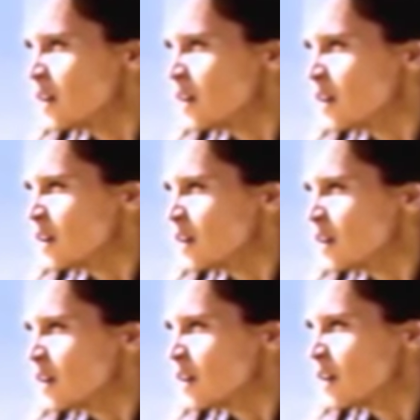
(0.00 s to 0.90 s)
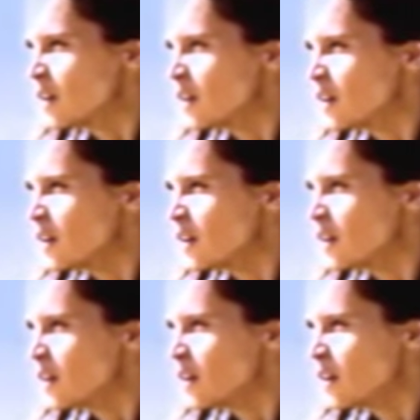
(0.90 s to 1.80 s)

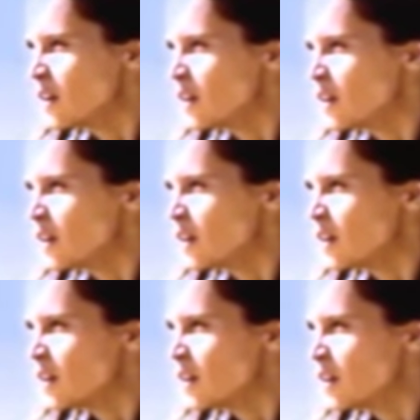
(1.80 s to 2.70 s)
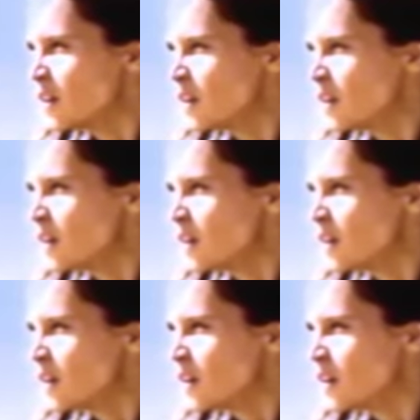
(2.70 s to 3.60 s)

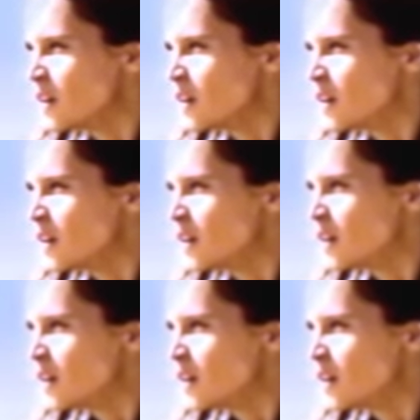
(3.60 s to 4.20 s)
(not speaking)